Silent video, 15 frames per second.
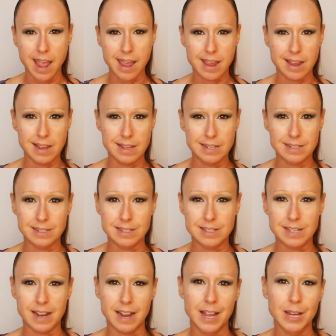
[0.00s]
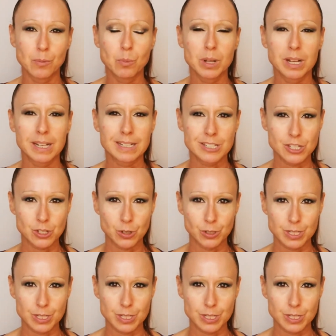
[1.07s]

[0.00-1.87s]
And I will insert